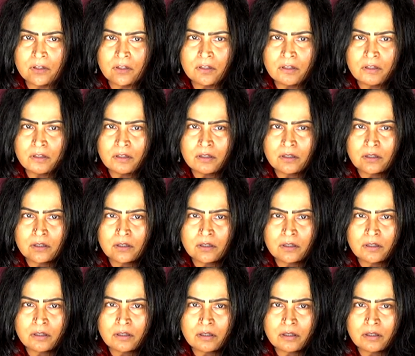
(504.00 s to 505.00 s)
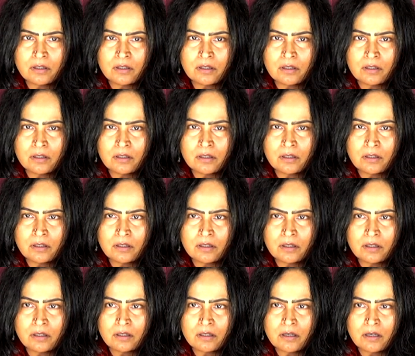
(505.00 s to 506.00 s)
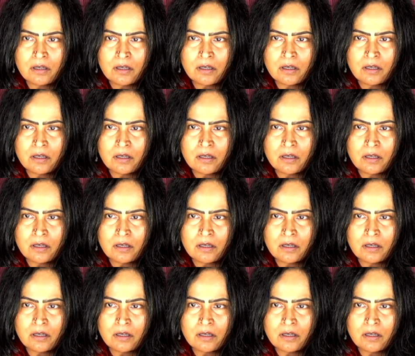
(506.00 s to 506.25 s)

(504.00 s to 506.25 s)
Nobody speaks.